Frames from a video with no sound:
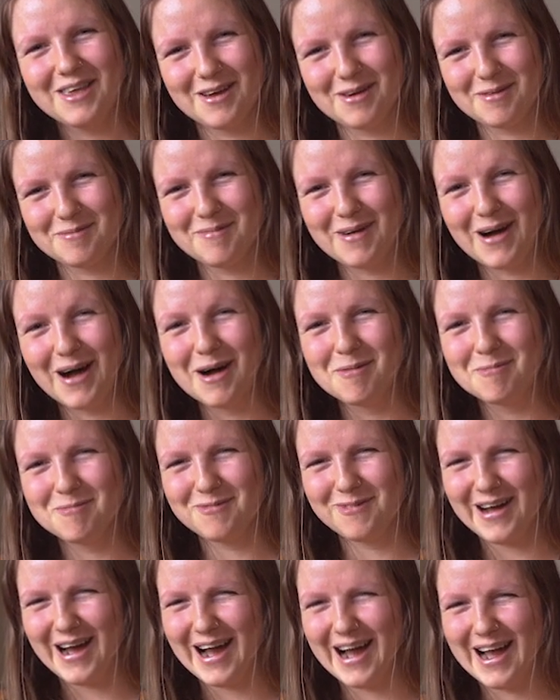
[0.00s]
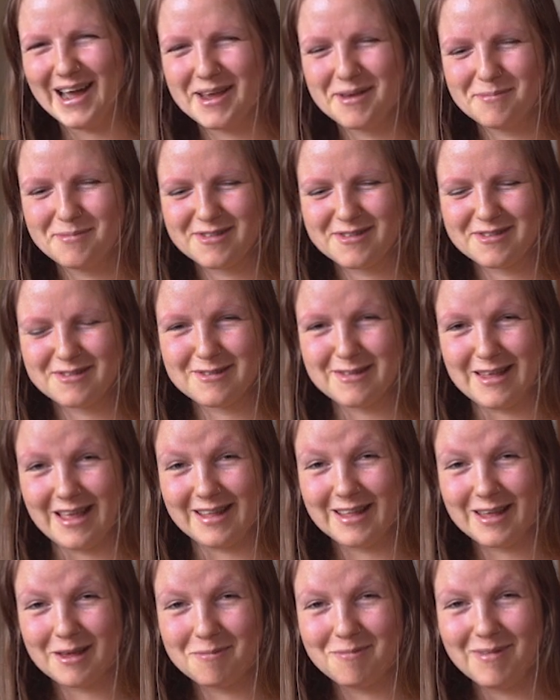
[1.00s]
your mom vibes,
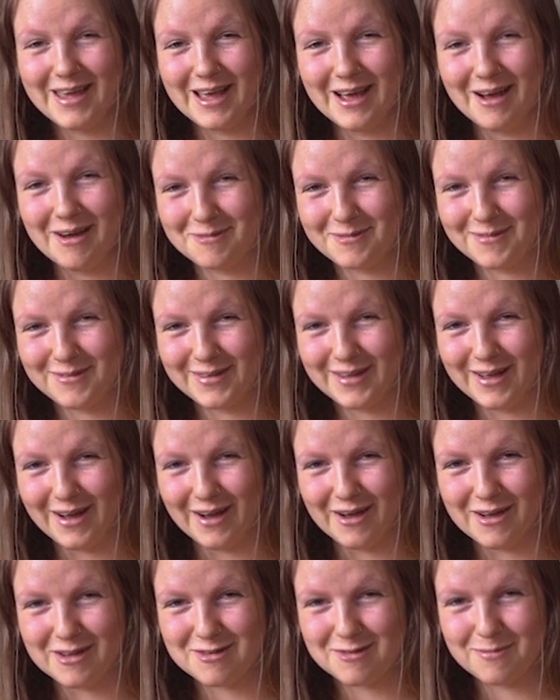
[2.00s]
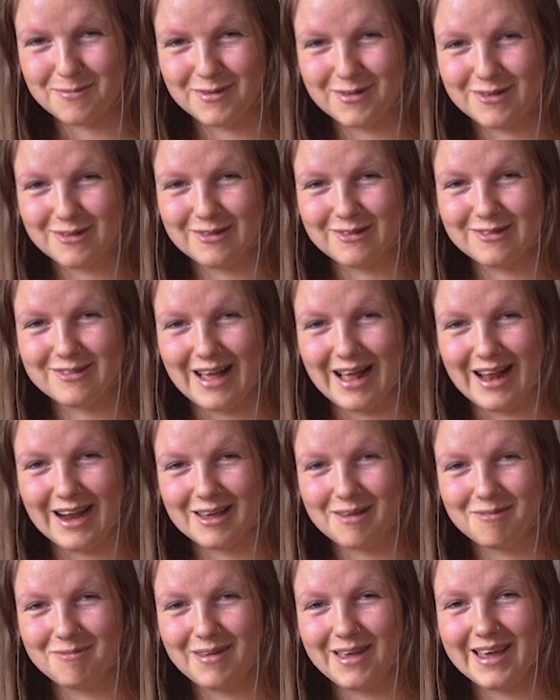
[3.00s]
sending me off to the hospital,
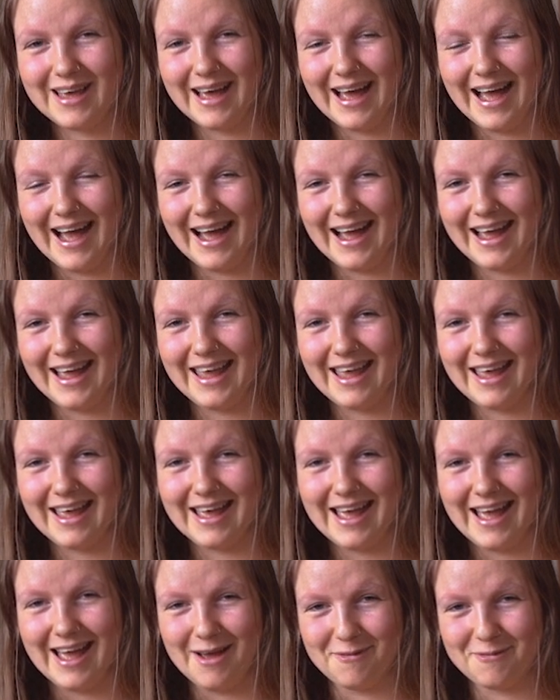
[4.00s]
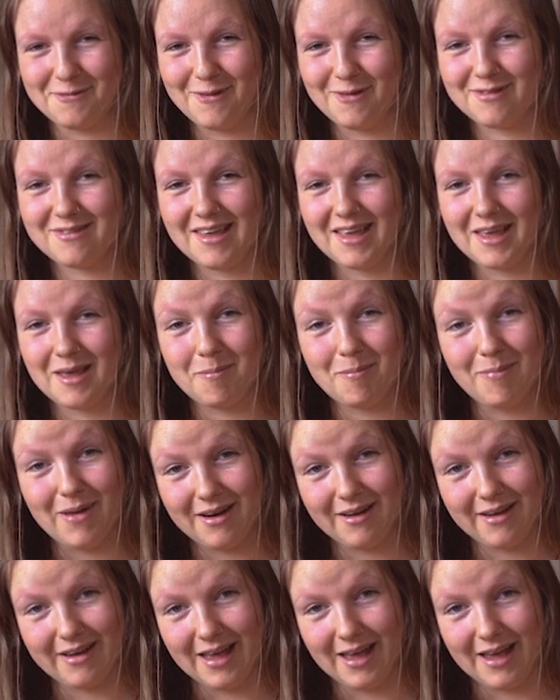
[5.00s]
telling me I have to take
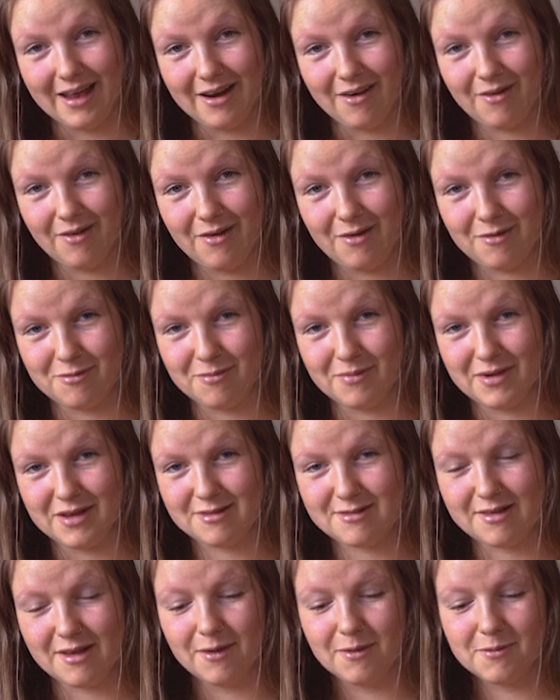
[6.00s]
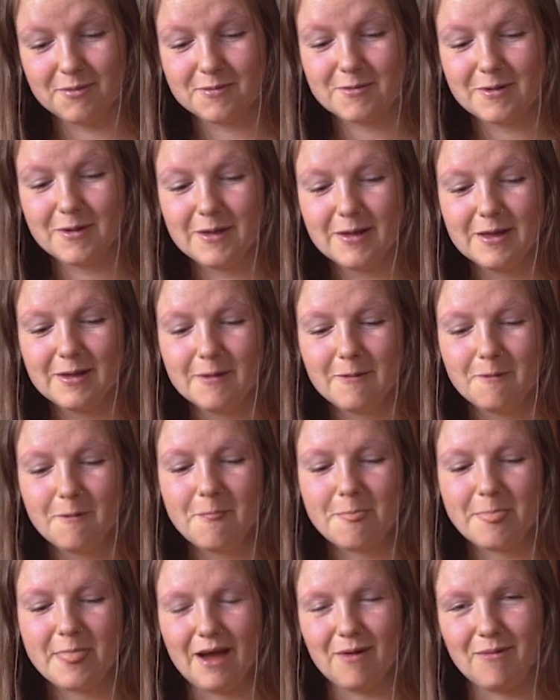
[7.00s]
better care of myself.
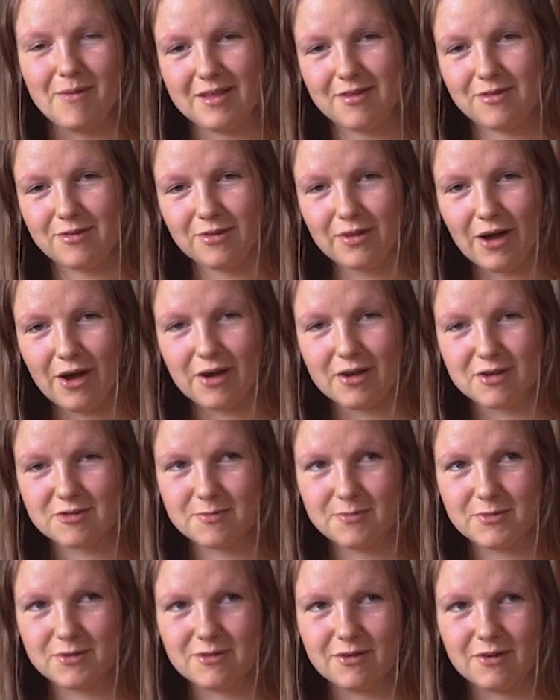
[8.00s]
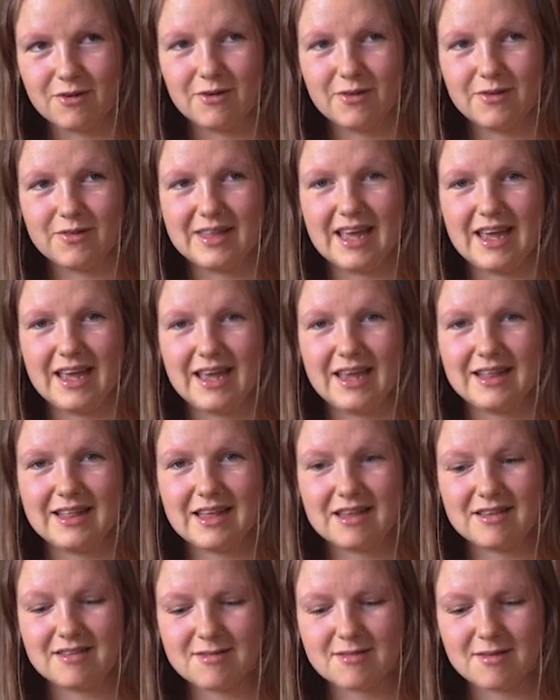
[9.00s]
I went to the hospital, they
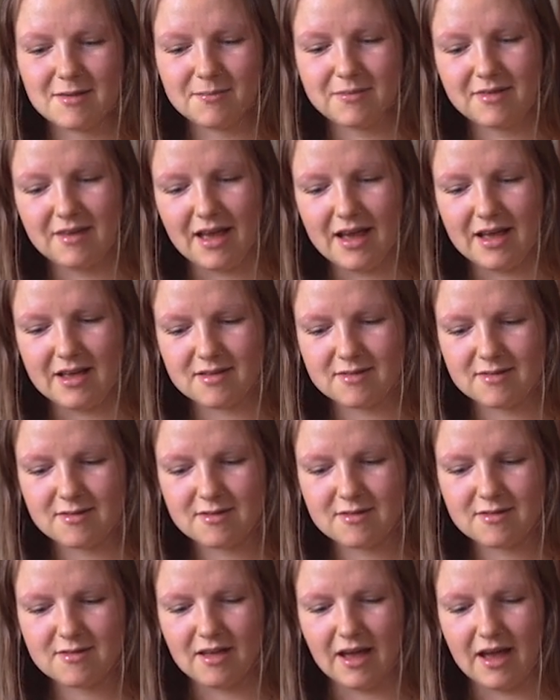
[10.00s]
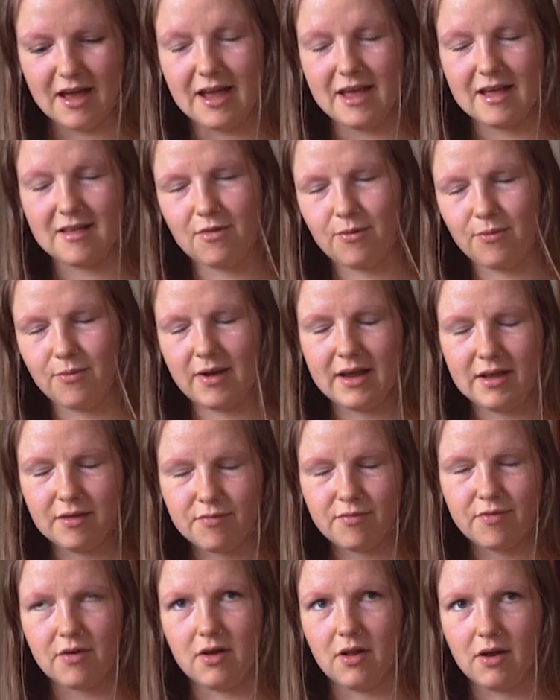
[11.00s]
did some tests, I had to
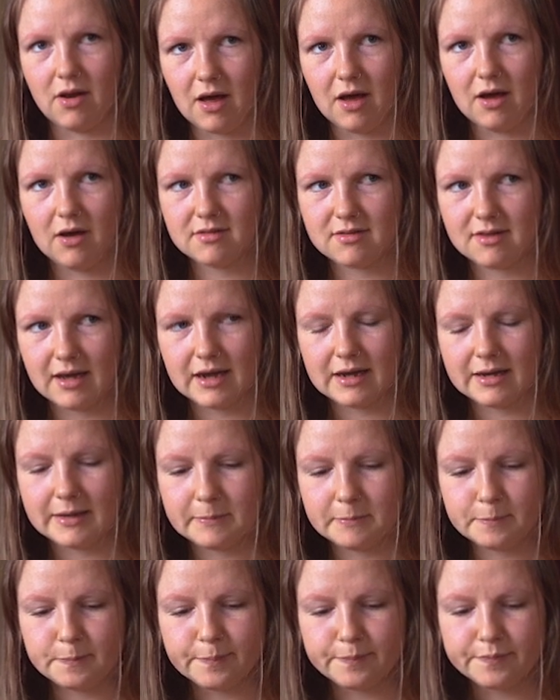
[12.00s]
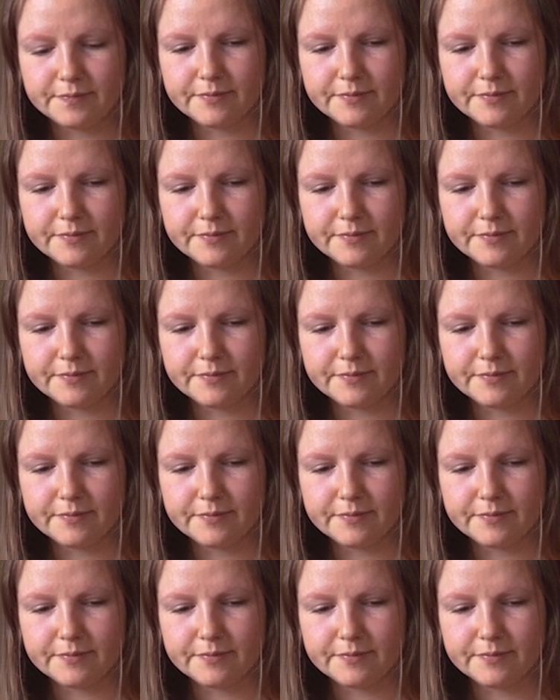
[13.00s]
wait for a long time.